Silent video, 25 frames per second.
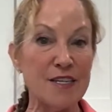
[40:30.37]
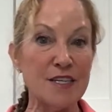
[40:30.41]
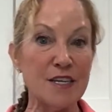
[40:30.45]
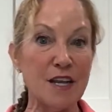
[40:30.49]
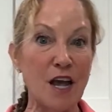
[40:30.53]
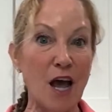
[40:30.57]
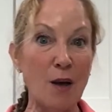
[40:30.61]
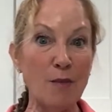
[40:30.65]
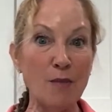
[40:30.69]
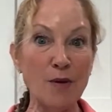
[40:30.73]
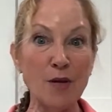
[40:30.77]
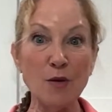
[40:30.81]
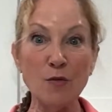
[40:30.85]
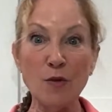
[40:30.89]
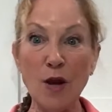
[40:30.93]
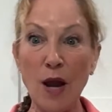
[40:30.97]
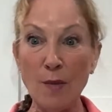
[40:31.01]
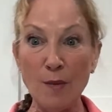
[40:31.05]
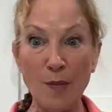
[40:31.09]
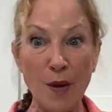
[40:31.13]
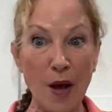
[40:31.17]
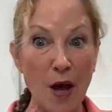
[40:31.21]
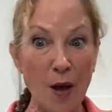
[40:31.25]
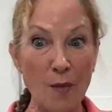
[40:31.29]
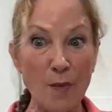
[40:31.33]
I'm going to wrap
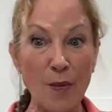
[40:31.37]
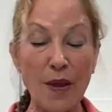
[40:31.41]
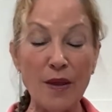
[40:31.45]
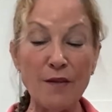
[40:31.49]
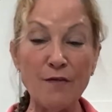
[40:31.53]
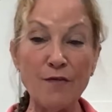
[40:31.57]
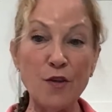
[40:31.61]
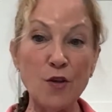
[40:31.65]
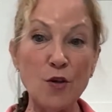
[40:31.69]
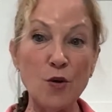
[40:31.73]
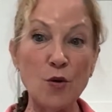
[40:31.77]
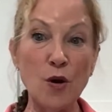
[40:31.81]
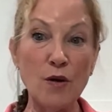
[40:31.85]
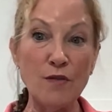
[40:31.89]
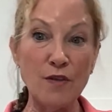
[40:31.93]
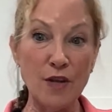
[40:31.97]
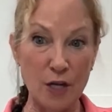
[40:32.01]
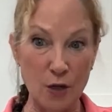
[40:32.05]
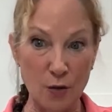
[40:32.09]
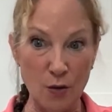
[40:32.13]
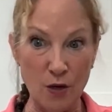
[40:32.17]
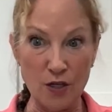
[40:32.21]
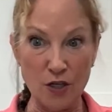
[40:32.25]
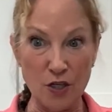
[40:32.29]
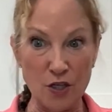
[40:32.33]
up. If you have any
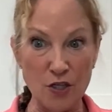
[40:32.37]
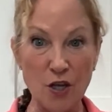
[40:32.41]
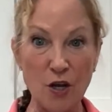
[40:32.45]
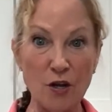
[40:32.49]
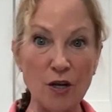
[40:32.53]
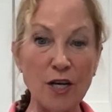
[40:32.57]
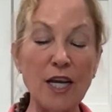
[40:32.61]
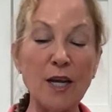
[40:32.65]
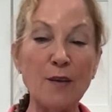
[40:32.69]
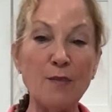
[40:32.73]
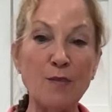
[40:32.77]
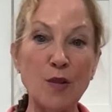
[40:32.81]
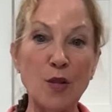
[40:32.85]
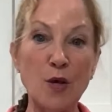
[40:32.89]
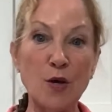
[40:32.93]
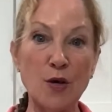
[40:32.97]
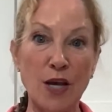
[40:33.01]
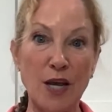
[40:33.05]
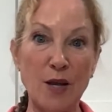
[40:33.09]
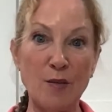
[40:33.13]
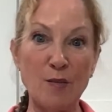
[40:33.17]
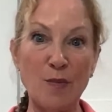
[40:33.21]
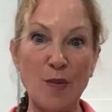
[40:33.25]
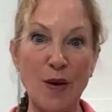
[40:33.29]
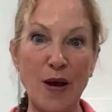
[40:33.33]
questions, I'll keep
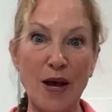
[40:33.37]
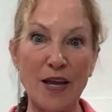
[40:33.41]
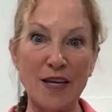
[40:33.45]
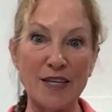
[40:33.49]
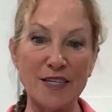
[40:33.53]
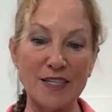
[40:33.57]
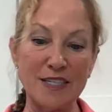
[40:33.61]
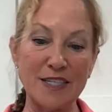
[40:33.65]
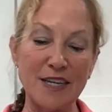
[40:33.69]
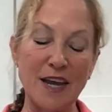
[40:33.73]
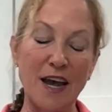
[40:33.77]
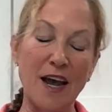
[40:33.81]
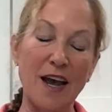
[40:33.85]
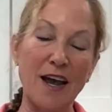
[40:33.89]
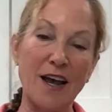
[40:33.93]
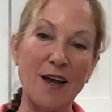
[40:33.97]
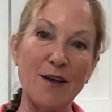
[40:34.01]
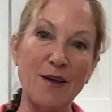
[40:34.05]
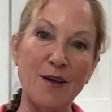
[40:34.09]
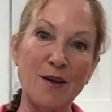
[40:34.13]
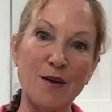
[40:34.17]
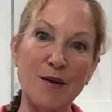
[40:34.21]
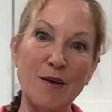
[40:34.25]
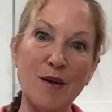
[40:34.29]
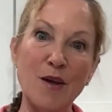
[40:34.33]
looking, but
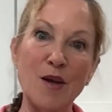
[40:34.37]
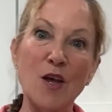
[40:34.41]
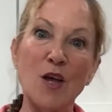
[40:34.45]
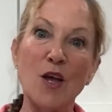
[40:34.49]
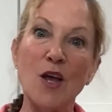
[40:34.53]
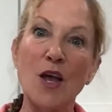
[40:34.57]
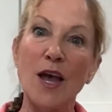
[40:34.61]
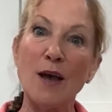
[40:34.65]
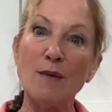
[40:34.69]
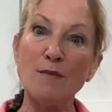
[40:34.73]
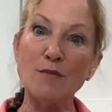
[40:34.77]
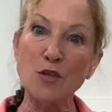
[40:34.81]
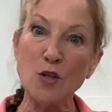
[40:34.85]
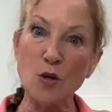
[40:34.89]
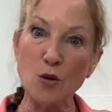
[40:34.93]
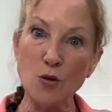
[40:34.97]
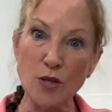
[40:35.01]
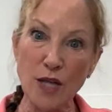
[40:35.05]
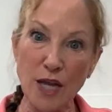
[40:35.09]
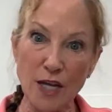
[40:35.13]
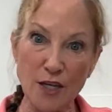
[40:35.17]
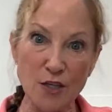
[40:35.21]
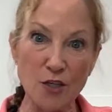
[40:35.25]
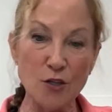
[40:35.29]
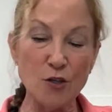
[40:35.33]
I am so
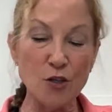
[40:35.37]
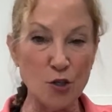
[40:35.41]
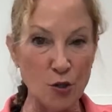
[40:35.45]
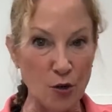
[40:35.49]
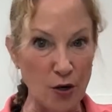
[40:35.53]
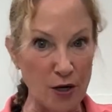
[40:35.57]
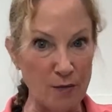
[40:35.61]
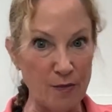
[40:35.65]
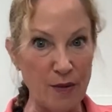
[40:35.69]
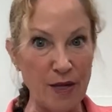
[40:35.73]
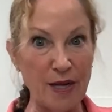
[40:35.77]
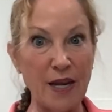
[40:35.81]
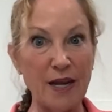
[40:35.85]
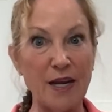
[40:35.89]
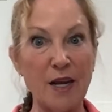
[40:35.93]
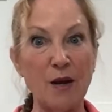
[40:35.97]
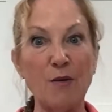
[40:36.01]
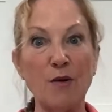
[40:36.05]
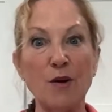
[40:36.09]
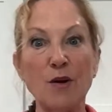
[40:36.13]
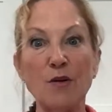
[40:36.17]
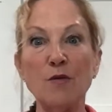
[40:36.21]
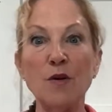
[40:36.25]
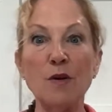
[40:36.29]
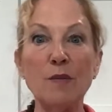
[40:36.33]
glad you joined me. And I
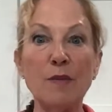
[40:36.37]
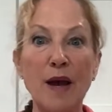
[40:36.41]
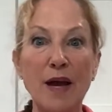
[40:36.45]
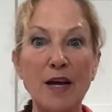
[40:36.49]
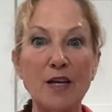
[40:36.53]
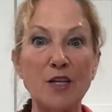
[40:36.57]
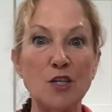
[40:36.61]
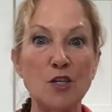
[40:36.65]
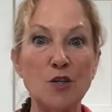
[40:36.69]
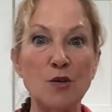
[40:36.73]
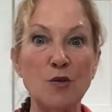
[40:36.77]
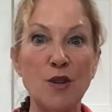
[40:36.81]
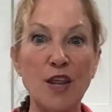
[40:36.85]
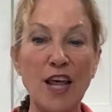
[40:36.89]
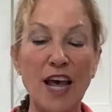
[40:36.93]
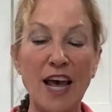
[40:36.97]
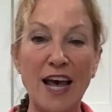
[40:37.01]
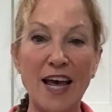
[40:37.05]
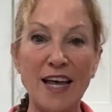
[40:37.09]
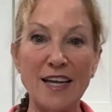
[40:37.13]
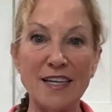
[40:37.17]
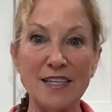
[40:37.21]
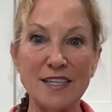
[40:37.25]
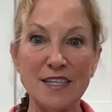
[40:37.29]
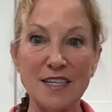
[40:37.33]
want to remind you
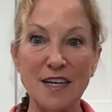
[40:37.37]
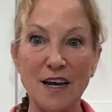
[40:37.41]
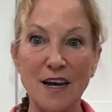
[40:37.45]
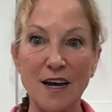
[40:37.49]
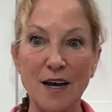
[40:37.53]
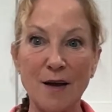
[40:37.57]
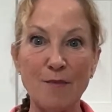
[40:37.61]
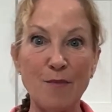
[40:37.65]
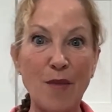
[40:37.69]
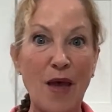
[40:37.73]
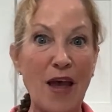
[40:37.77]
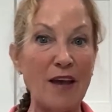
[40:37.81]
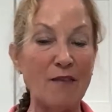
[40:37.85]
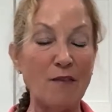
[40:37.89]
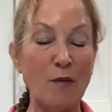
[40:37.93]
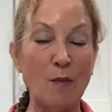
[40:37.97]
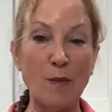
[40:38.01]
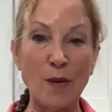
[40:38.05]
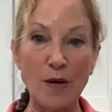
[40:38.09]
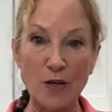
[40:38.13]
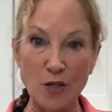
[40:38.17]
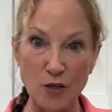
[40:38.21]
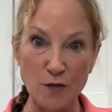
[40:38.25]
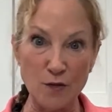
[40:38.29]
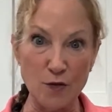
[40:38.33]
that I have a
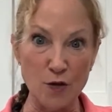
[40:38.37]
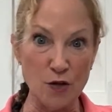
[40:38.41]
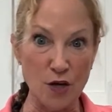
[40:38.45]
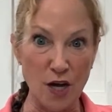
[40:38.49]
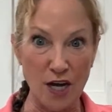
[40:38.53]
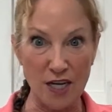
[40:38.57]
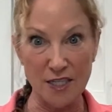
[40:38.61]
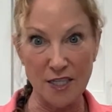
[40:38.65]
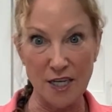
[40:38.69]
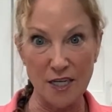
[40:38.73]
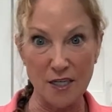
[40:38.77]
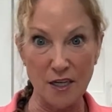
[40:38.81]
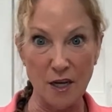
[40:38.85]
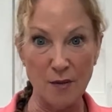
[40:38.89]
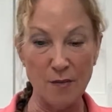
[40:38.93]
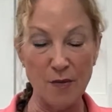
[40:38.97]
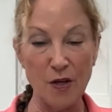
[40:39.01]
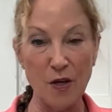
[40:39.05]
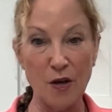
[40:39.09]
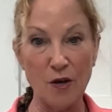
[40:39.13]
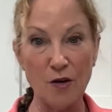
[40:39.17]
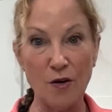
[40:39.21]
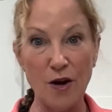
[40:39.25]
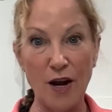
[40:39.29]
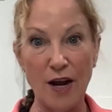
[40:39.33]
bunch of new content coming
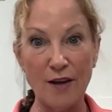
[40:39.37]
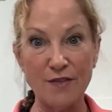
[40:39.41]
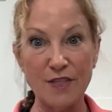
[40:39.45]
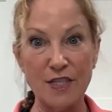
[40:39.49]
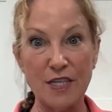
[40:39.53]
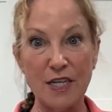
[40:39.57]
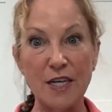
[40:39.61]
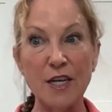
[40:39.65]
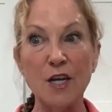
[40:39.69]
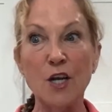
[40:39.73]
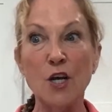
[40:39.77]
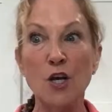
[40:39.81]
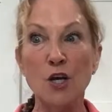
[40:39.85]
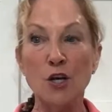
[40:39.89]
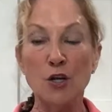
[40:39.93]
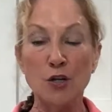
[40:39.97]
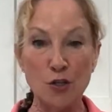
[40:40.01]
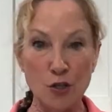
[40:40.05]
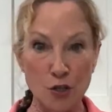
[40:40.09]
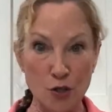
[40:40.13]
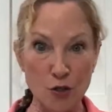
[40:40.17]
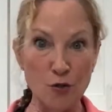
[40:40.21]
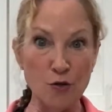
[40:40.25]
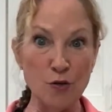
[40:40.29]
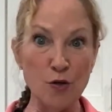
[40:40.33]
on Craftsy.
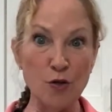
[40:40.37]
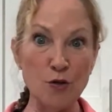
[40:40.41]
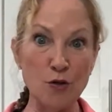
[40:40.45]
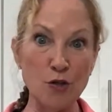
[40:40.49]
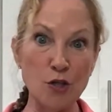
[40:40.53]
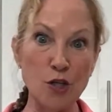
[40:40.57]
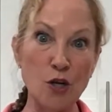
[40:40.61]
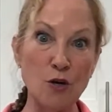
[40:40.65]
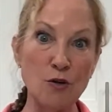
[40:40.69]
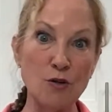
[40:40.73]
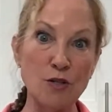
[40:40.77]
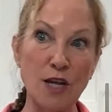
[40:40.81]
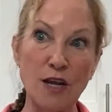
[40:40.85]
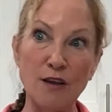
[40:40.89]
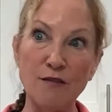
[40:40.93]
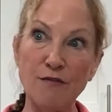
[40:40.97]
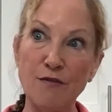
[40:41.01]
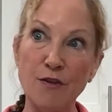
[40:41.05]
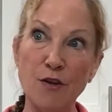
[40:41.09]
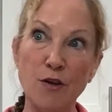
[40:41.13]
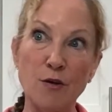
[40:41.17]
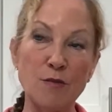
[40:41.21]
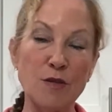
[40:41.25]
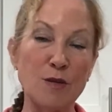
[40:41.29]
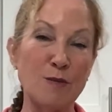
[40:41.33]
2 new shows I
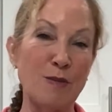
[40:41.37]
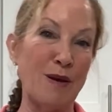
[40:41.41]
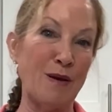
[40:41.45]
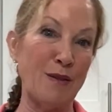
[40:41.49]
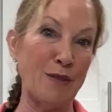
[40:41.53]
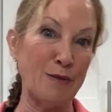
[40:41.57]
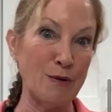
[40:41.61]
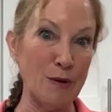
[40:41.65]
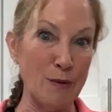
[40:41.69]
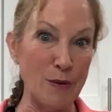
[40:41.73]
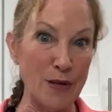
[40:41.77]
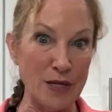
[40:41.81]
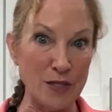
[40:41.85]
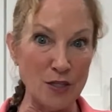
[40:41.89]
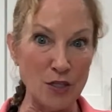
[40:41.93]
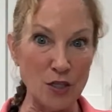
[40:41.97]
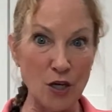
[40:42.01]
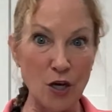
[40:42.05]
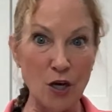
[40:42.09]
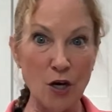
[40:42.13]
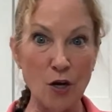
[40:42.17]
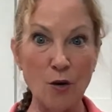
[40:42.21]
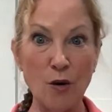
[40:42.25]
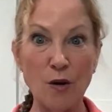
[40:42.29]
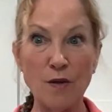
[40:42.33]
filmed about 3 weeks
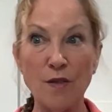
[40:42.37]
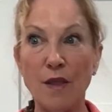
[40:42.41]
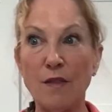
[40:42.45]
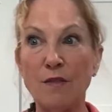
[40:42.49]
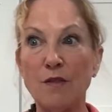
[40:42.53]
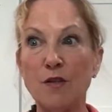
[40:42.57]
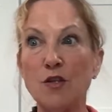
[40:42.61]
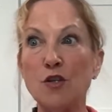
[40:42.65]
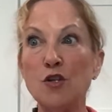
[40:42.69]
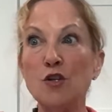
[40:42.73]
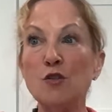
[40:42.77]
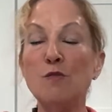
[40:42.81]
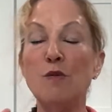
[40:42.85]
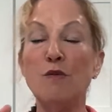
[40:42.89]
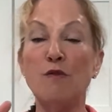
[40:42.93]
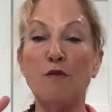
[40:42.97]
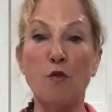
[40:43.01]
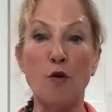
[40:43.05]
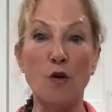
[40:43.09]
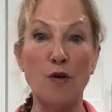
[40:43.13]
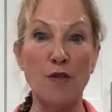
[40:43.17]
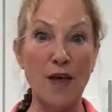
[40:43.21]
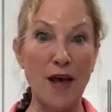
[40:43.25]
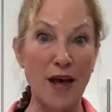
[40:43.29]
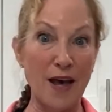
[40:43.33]
ago, and then the 2
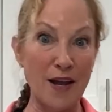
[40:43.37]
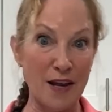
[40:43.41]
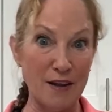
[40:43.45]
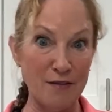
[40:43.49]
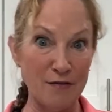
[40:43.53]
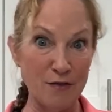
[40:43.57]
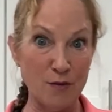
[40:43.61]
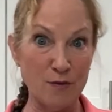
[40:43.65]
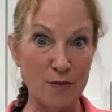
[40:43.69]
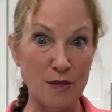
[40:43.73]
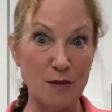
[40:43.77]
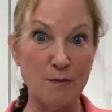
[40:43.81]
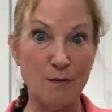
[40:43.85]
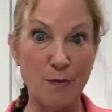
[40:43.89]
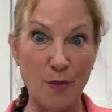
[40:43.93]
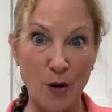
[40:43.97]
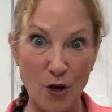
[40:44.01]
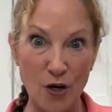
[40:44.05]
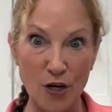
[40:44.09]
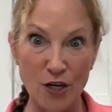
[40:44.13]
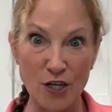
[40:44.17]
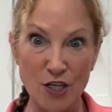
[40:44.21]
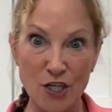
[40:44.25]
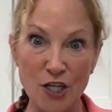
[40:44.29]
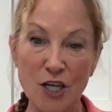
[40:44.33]
before that I filmed in
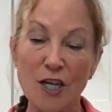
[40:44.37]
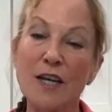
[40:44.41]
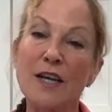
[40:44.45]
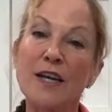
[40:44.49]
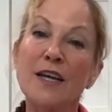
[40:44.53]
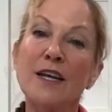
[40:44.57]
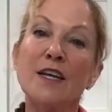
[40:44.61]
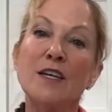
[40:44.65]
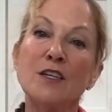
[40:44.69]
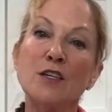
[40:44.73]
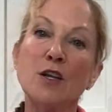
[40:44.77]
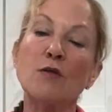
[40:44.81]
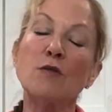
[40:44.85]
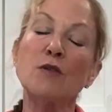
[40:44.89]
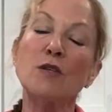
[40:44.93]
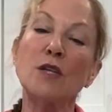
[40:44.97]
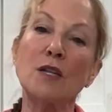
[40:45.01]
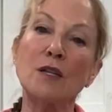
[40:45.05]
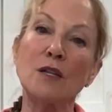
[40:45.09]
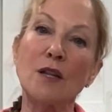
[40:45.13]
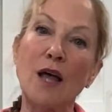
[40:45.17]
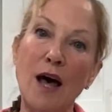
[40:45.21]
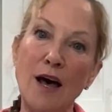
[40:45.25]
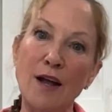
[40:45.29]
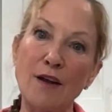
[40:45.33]
March. So
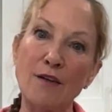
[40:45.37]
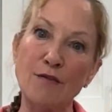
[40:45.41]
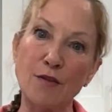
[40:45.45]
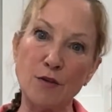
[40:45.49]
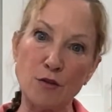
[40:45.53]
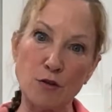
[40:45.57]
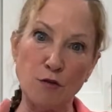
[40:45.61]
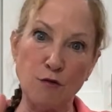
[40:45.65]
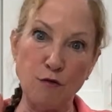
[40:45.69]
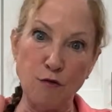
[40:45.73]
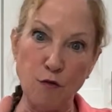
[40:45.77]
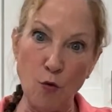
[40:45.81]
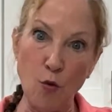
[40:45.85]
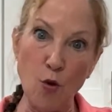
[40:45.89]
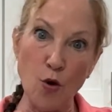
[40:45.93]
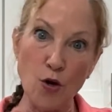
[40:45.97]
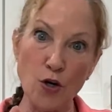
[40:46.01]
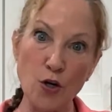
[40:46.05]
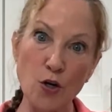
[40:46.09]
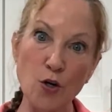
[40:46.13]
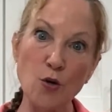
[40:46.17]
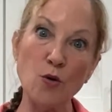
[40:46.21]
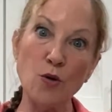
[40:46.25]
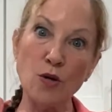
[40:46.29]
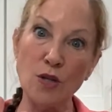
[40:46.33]
there's 4
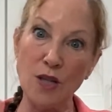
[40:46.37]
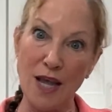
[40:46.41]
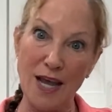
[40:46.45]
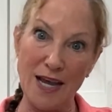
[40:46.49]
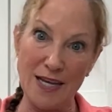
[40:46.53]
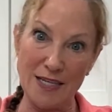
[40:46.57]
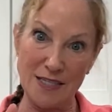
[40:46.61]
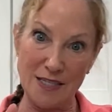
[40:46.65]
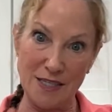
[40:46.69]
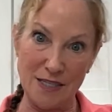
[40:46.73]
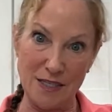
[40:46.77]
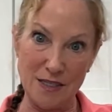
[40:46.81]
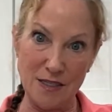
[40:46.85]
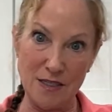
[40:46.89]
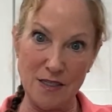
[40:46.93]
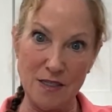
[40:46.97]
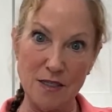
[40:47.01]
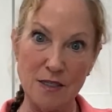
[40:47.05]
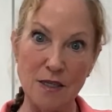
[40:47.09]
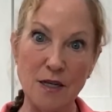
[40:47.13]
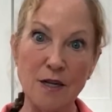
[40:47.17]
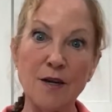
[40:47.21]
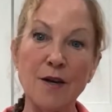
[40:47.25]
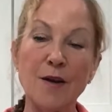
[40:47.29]
new classes,